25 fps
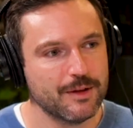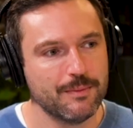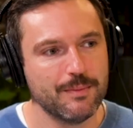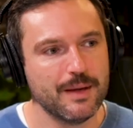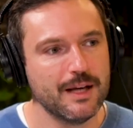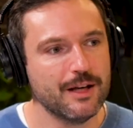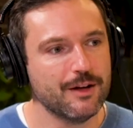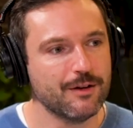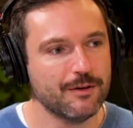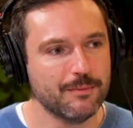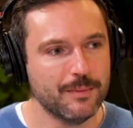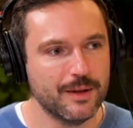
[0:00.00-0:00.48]
of the
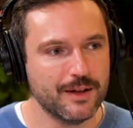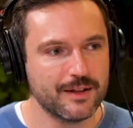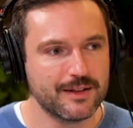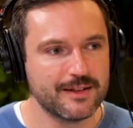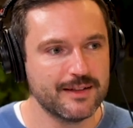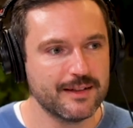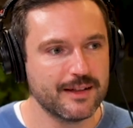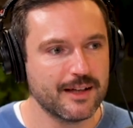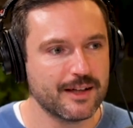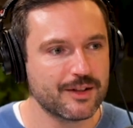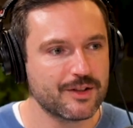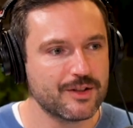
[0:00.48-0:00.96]
media and
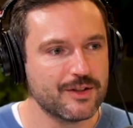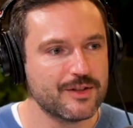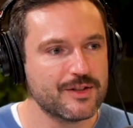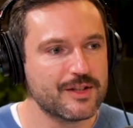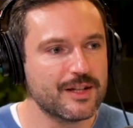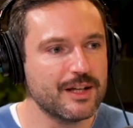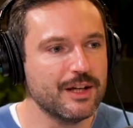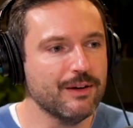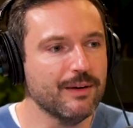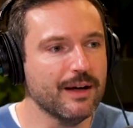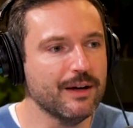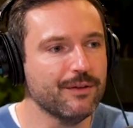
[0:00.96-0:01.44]
marketing actions
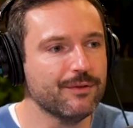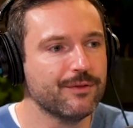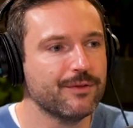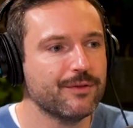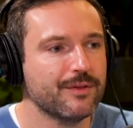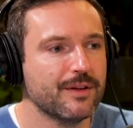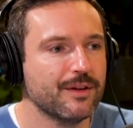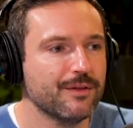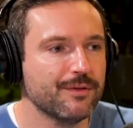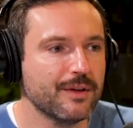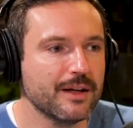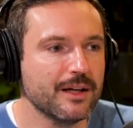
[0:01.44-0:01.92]
that you have
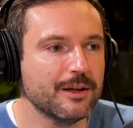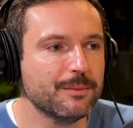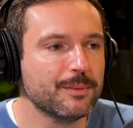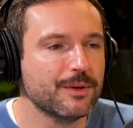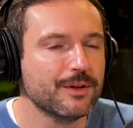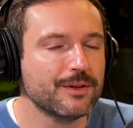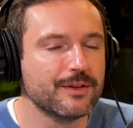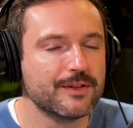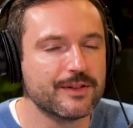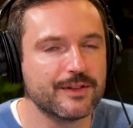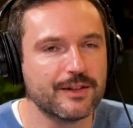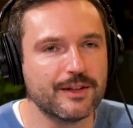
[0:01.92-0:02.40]

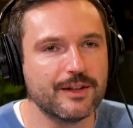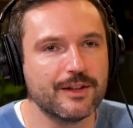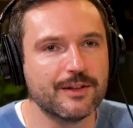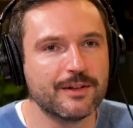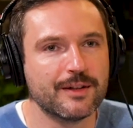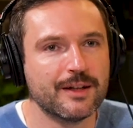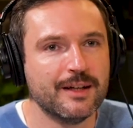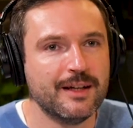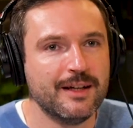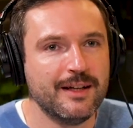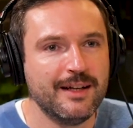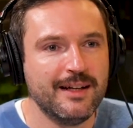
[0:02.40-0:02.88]
available. So
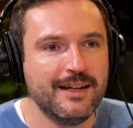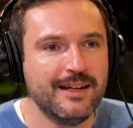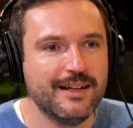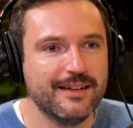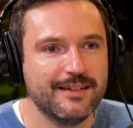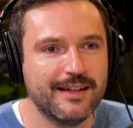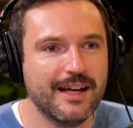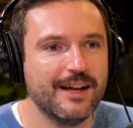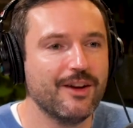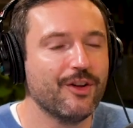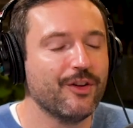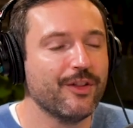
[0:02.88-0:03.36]

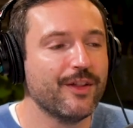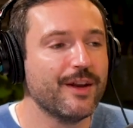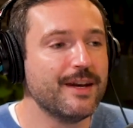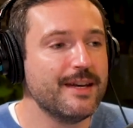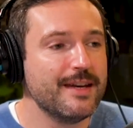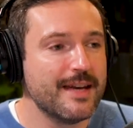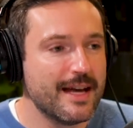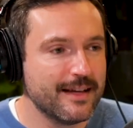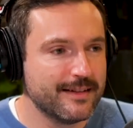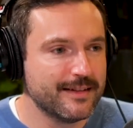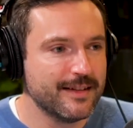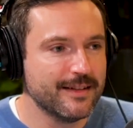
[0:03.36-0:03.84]
they're not the
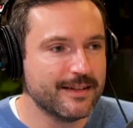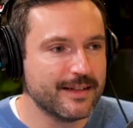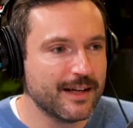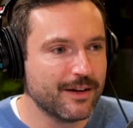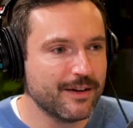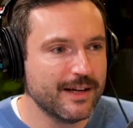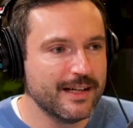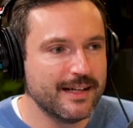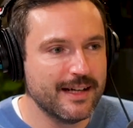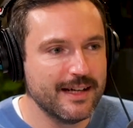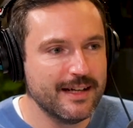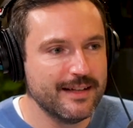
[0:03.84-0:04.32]

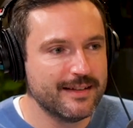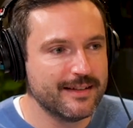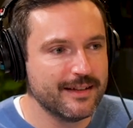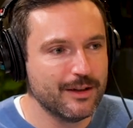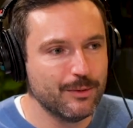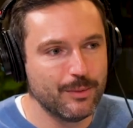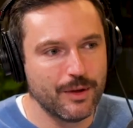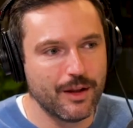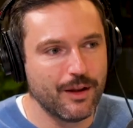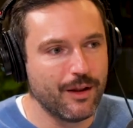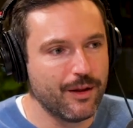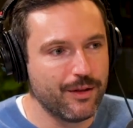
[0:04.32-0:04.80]
necessary data,
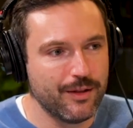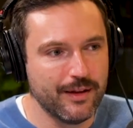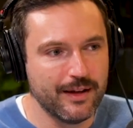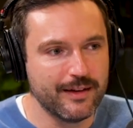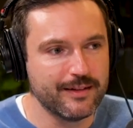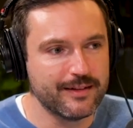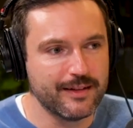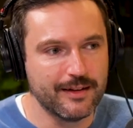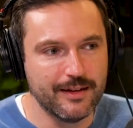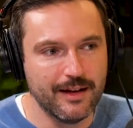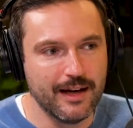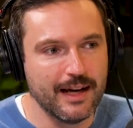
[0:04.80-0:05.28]
but they're the
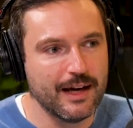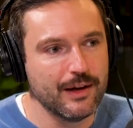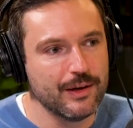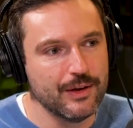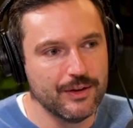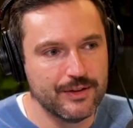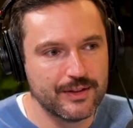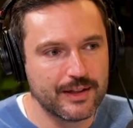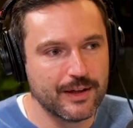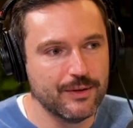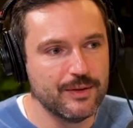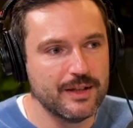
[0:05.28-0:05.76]
things that allow you
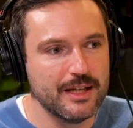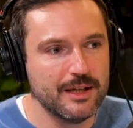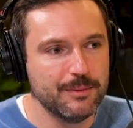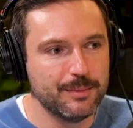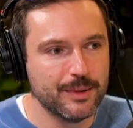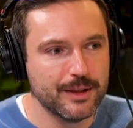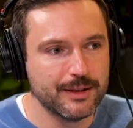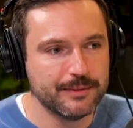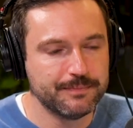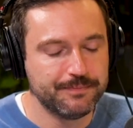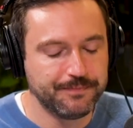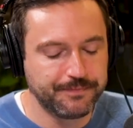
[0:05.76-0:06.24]
to go
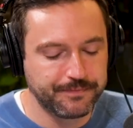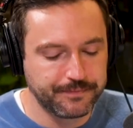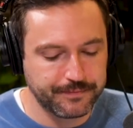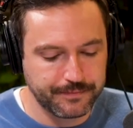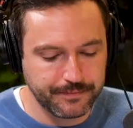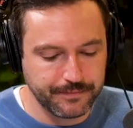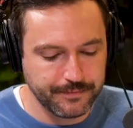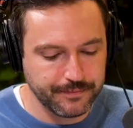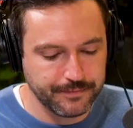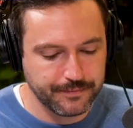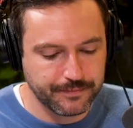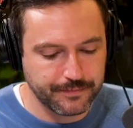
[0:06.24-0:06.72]
deeper.
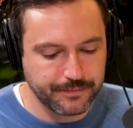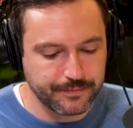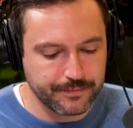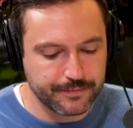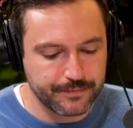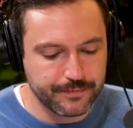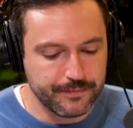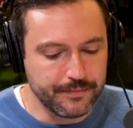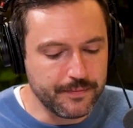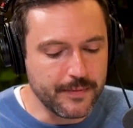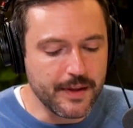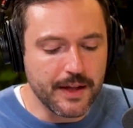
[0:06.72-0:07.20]

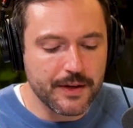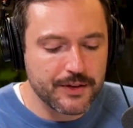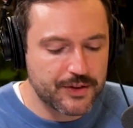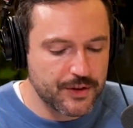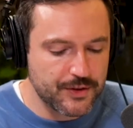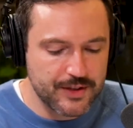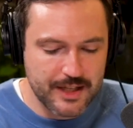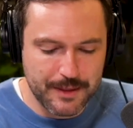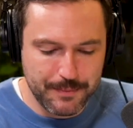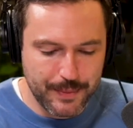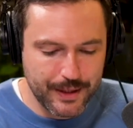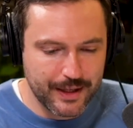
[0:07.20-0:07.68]
So
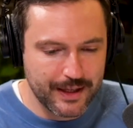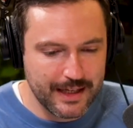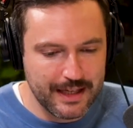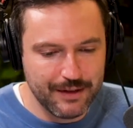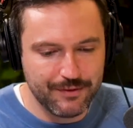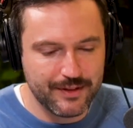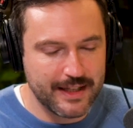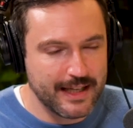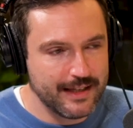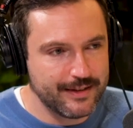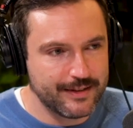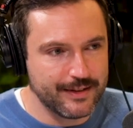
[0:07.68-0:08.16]
typically
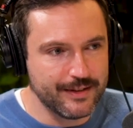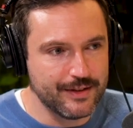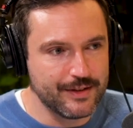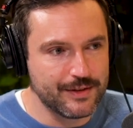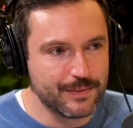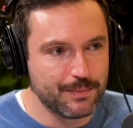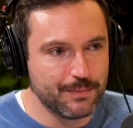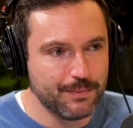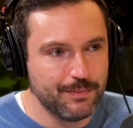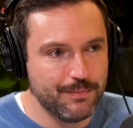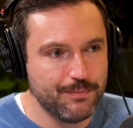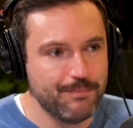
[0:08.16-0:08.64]
if data's
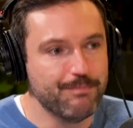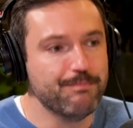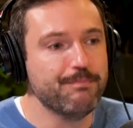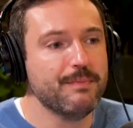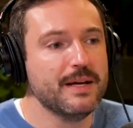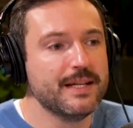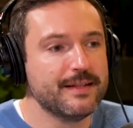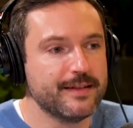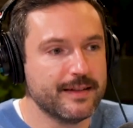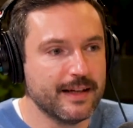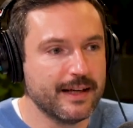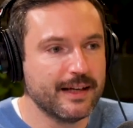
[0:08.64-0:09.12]

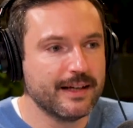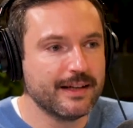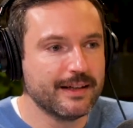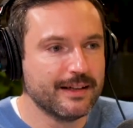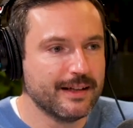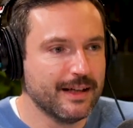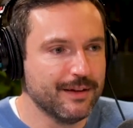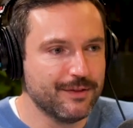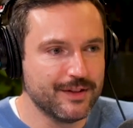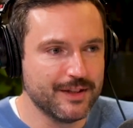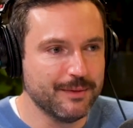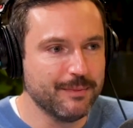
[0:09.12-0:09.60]
missing,
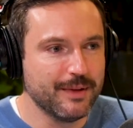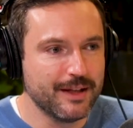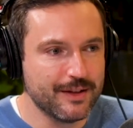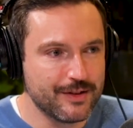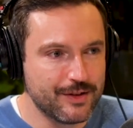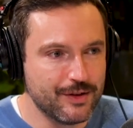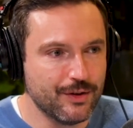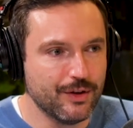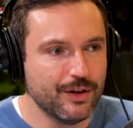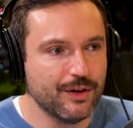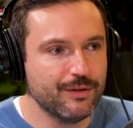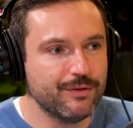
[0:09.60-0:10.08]
if something's
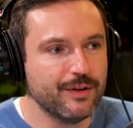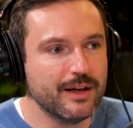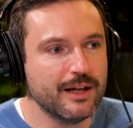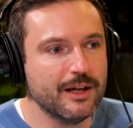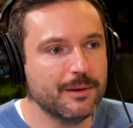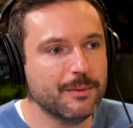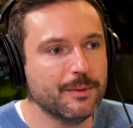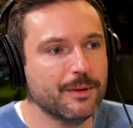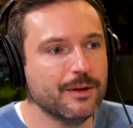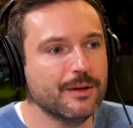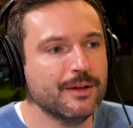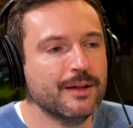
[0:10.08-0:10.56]
not
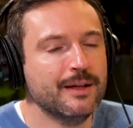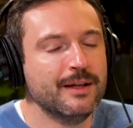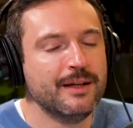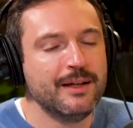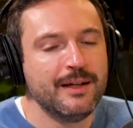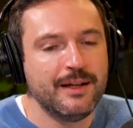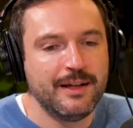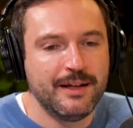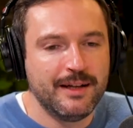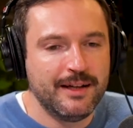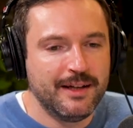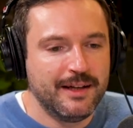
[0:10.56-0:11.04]
available,
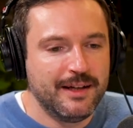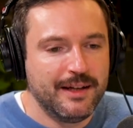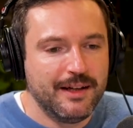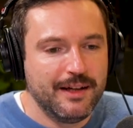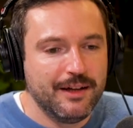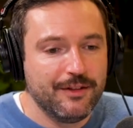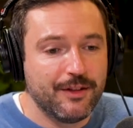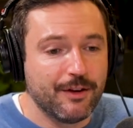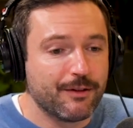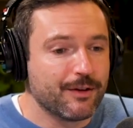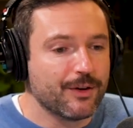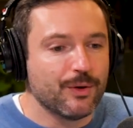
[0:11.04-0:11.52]

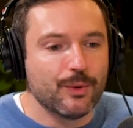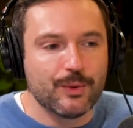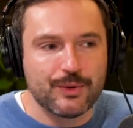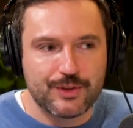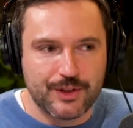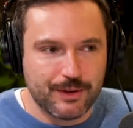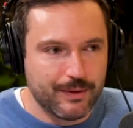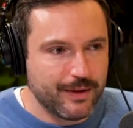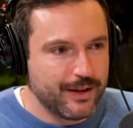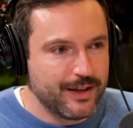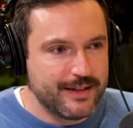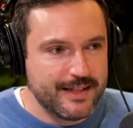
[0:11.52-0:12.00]
there are
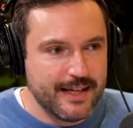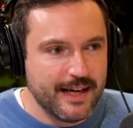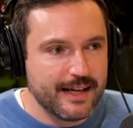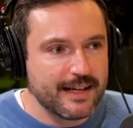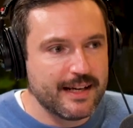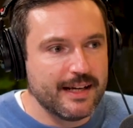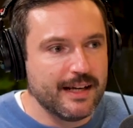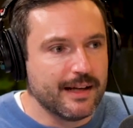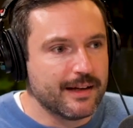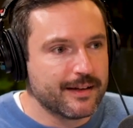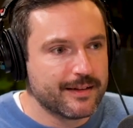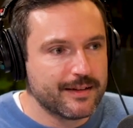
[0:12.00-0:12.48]
also other
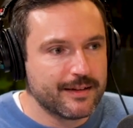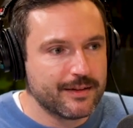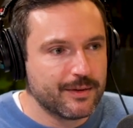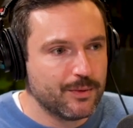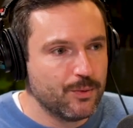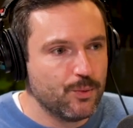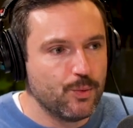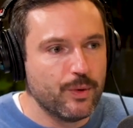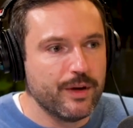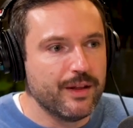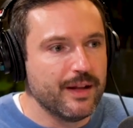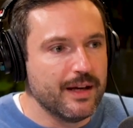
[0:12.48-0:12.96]
techniques
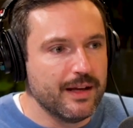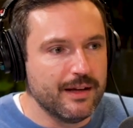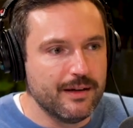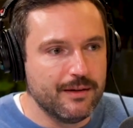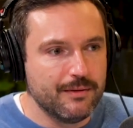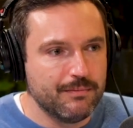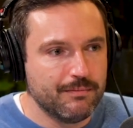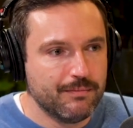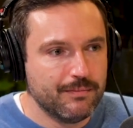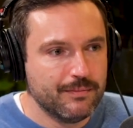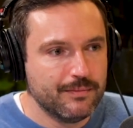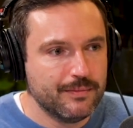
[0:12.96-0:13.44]

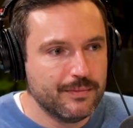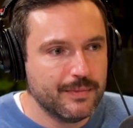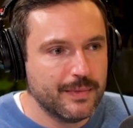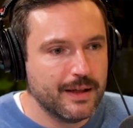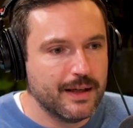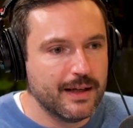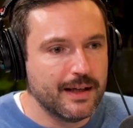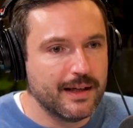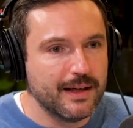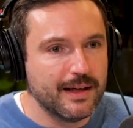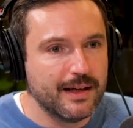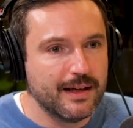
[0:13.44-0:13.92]
within
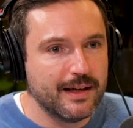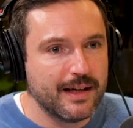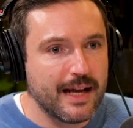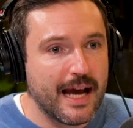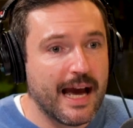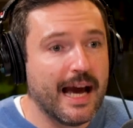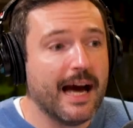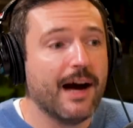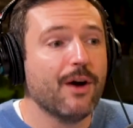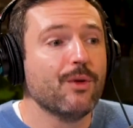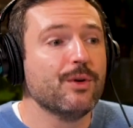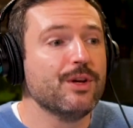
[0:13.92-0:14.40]

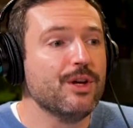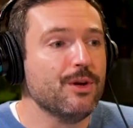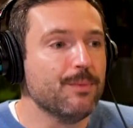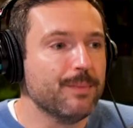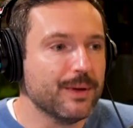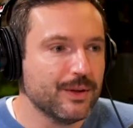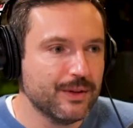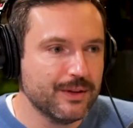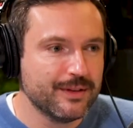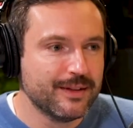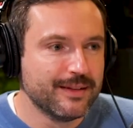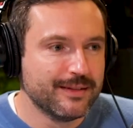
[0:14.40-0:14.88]
how you
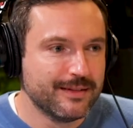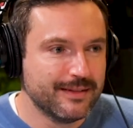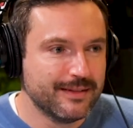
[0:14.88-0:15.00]
build